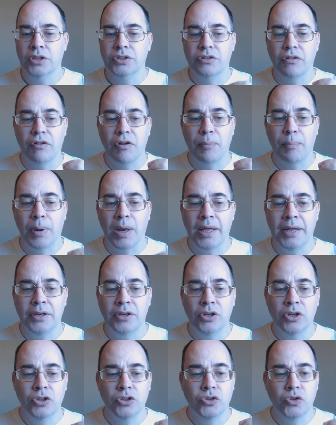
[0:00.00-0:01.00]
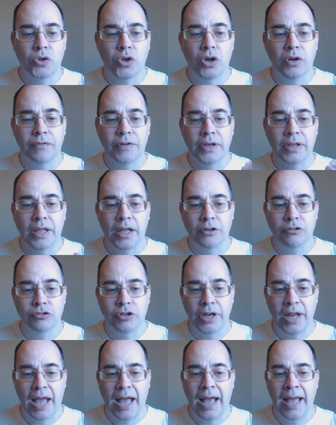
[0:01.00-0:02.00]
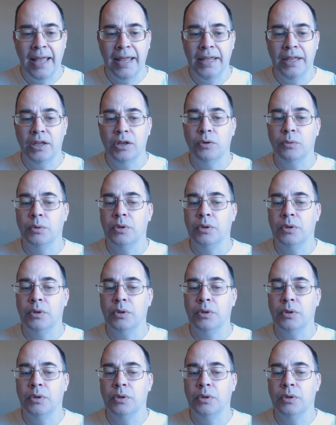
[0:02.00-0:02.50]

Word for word: So a plane took off in country A